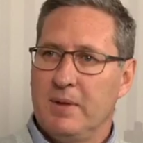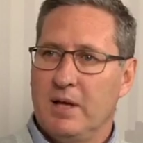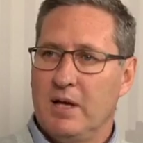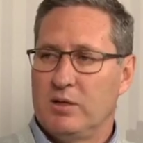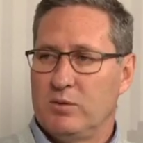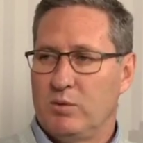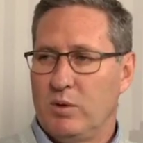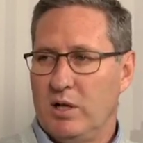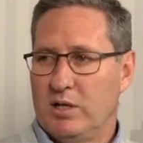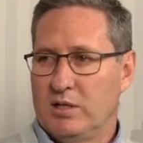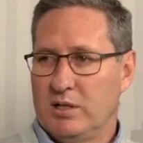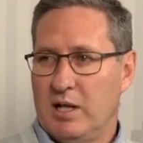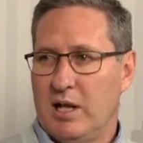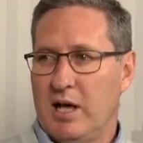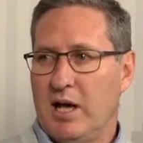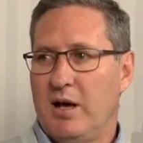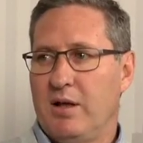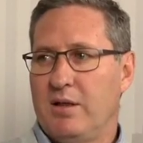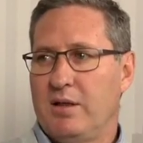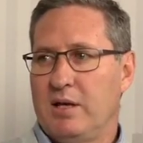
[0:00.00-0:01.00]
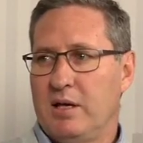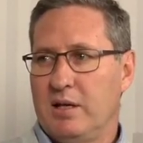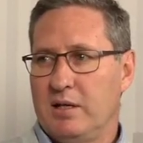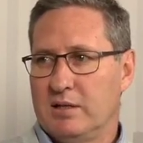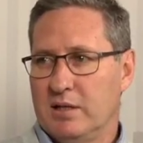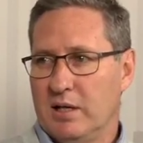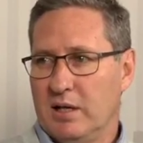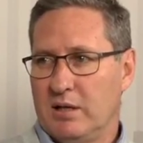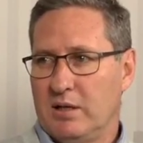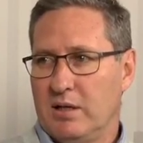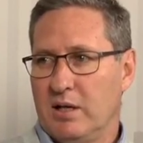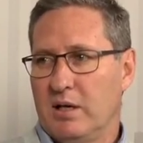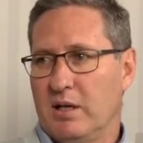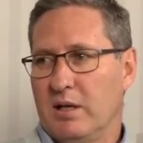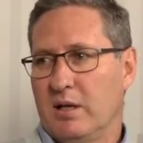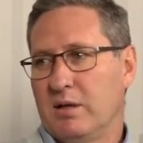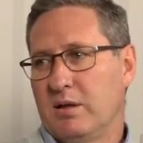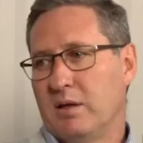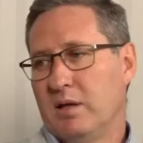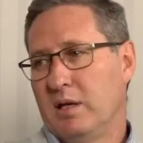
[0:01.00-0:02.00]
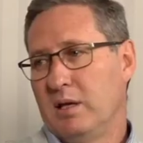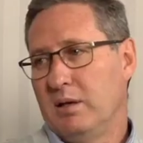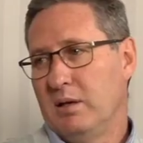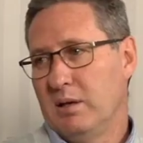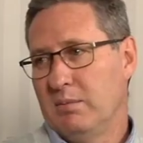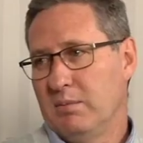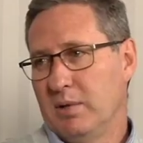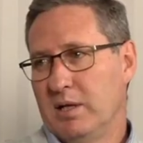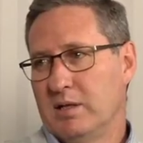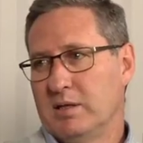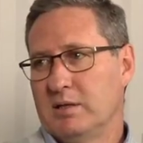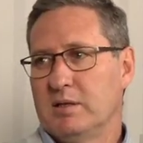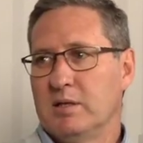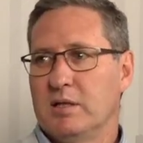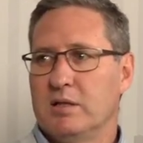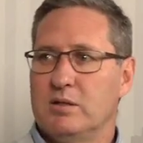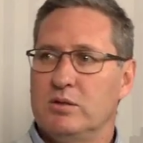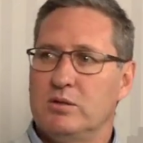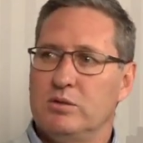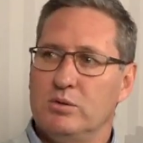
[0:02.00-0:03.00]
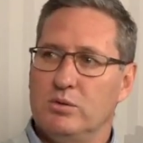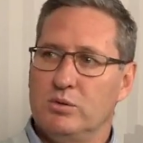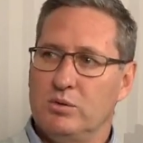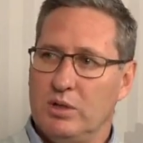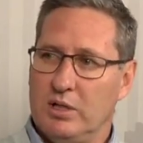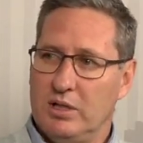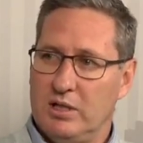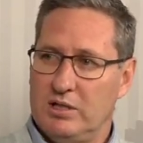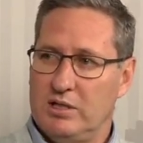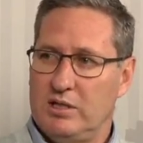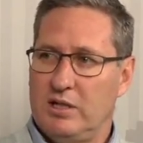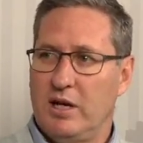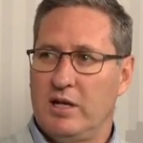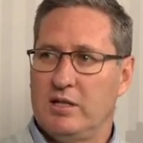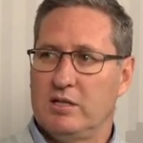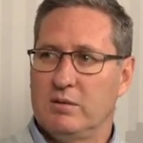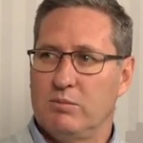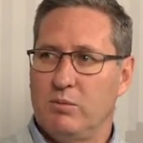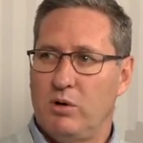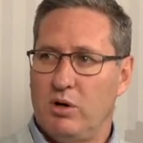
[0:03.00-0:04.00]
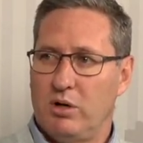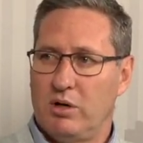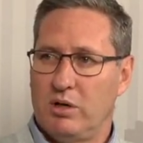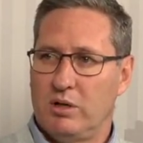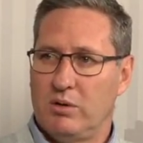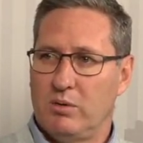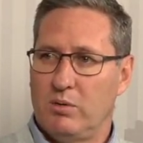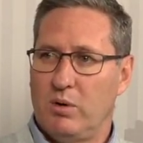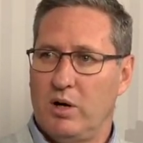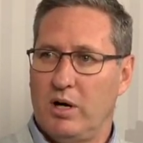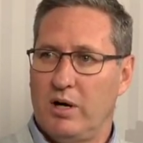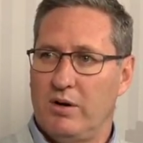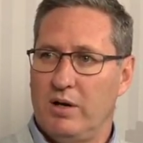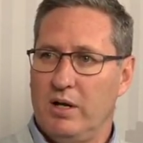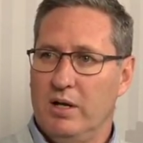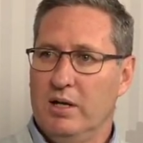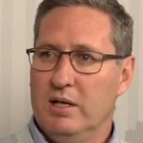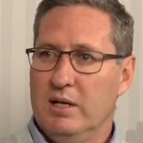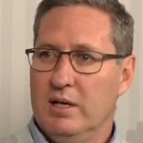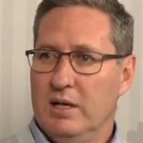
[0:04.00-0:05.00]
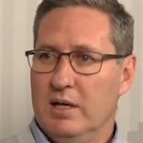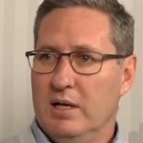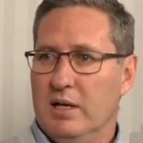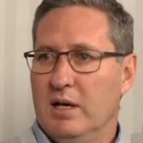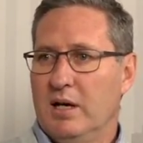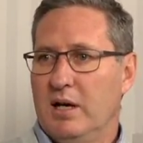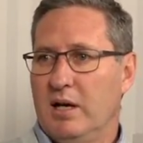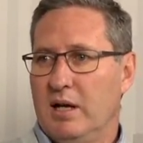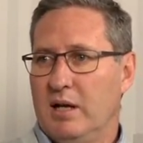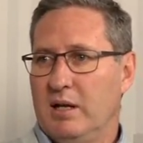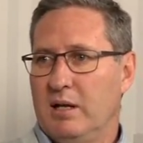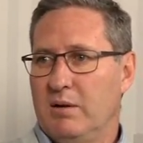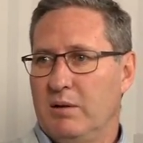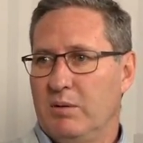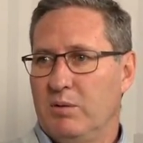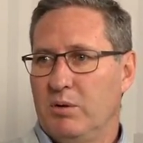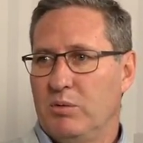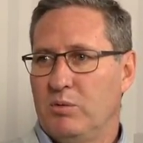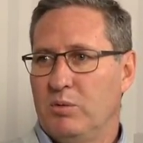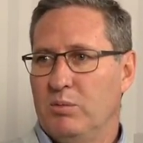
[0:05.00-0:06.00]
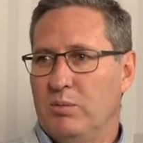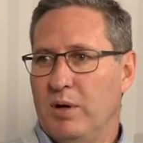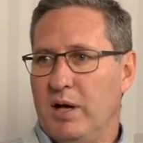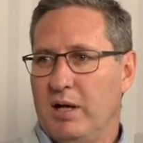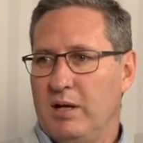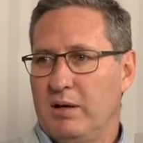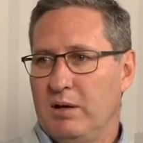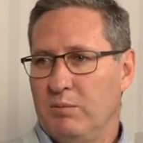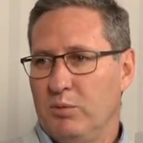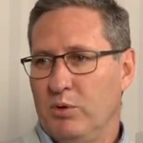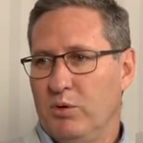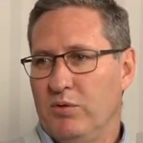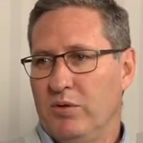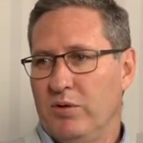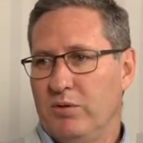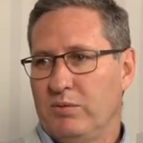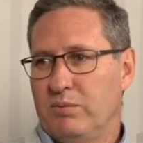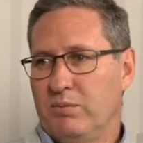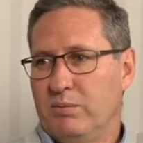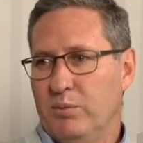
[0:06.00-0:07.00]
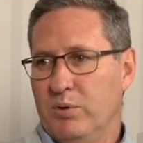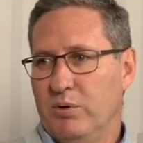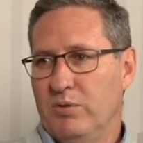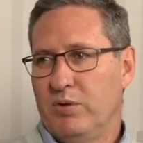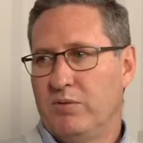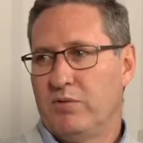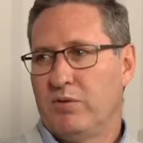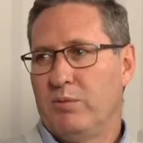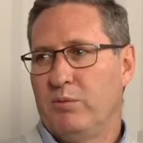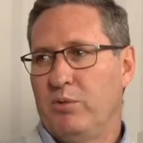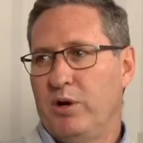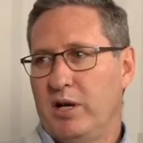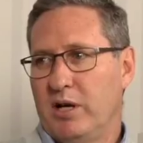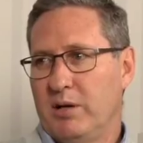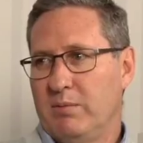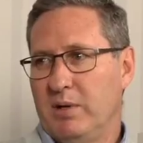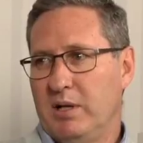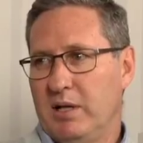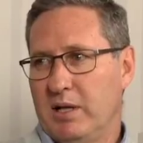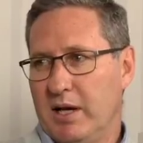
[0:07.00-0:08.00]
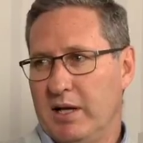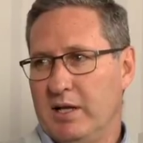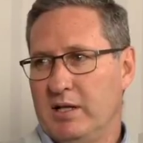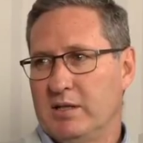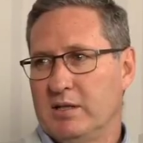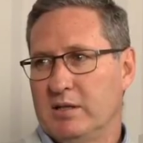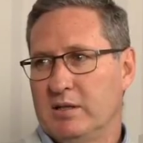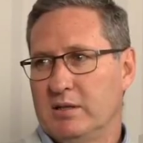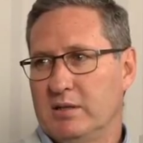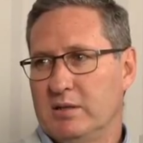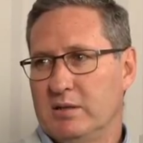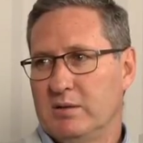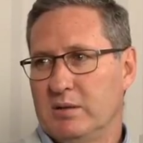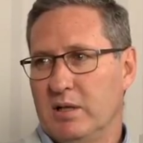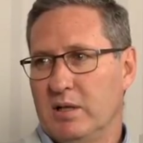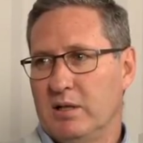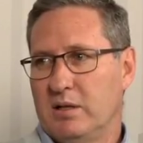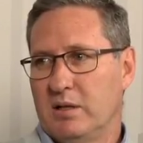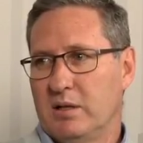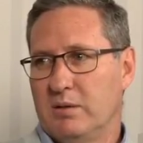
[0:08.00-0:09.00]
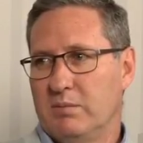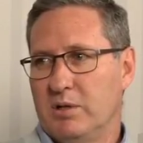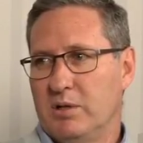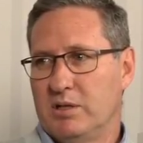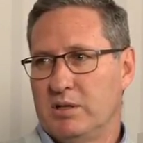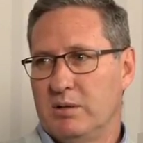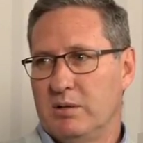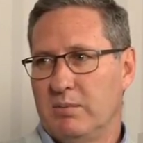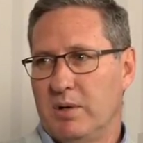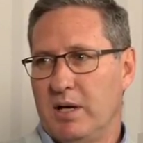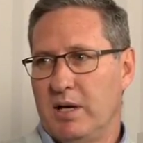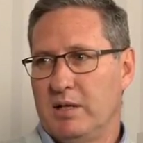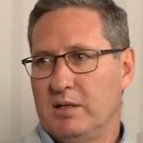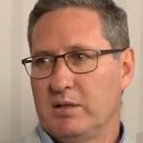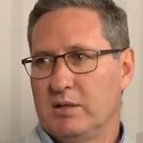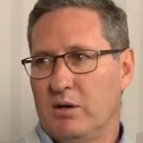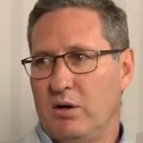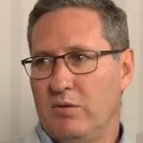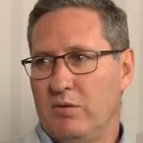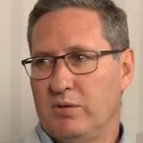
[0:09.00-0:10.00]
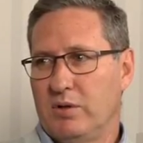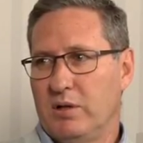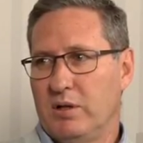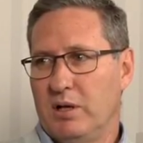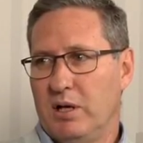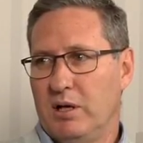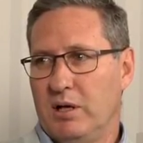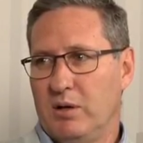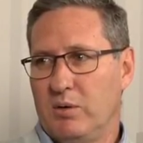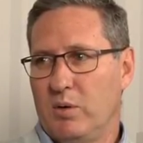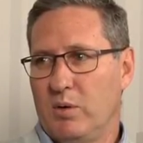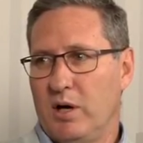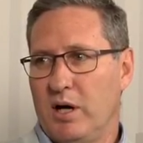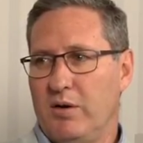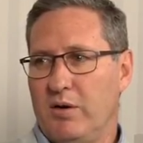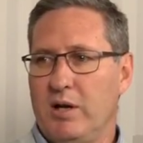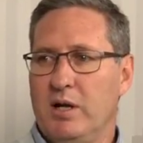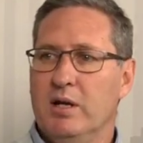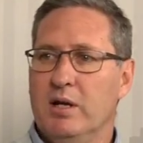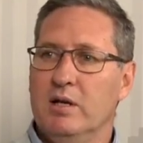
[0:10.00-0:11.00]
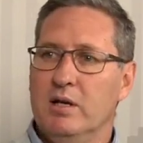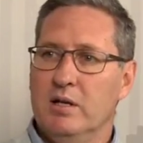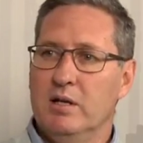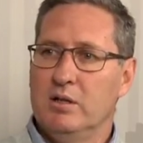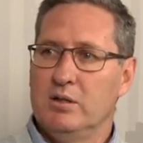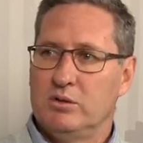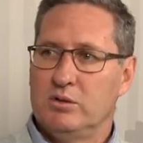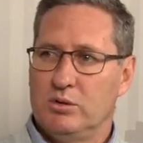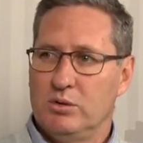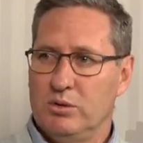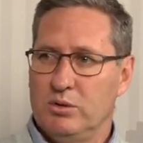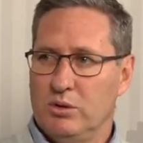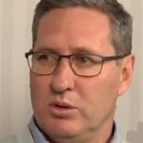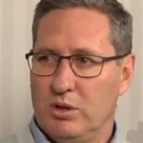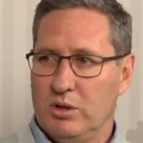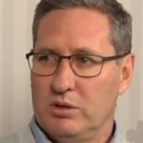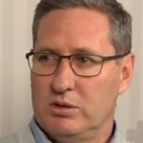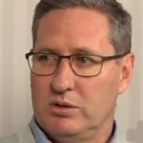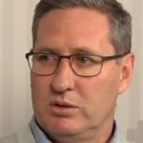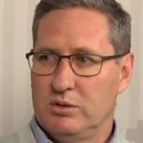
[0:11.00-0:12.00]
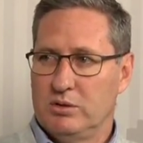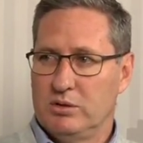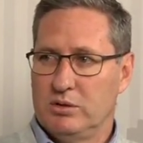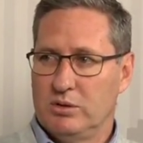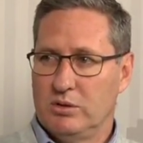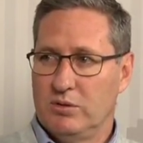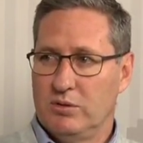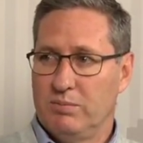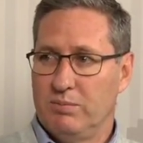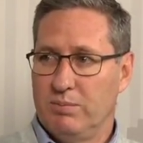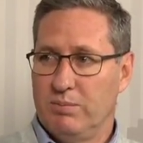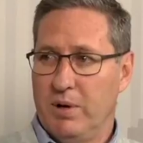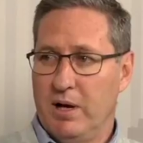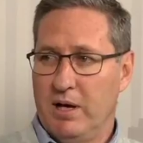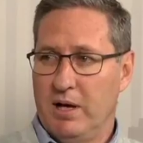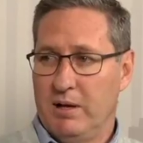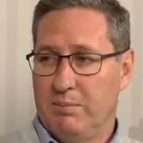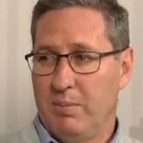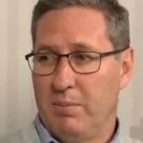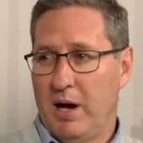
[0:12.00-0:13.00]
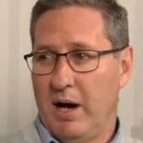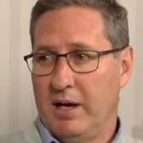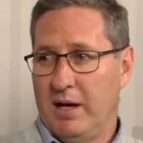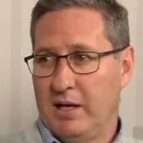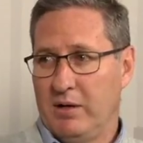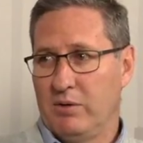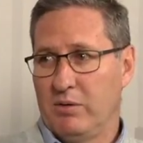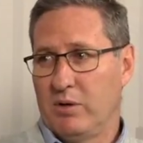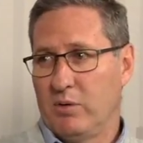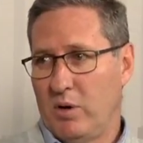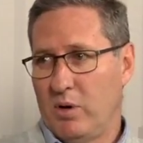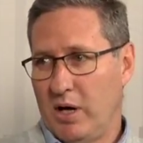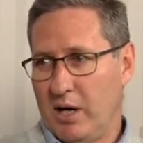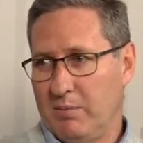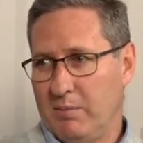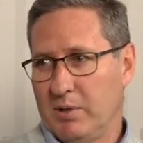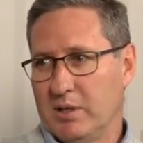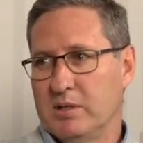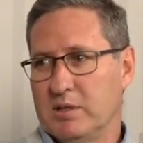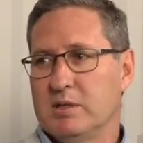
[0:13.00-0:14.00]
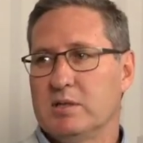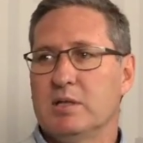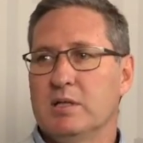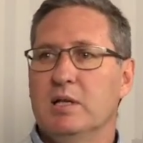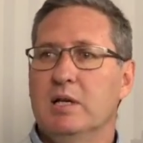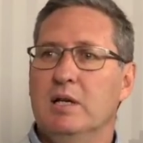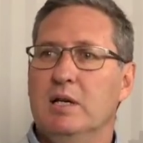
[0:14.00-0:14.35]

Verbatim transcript: as well as allow the, exec, uh, the, the minister to initiate a market inquiry. And it will make move it, move it from recommendations that the commission makes after inquiry to, to sort of uh, binding requirements